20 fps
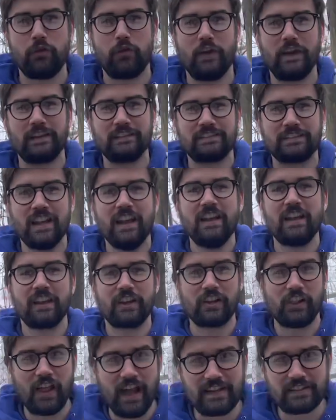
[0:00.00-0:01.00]
things
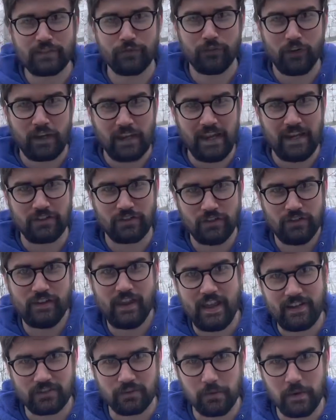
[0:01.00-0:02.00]
classification
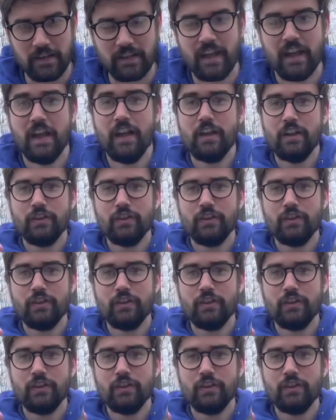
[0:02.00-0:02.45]
next week.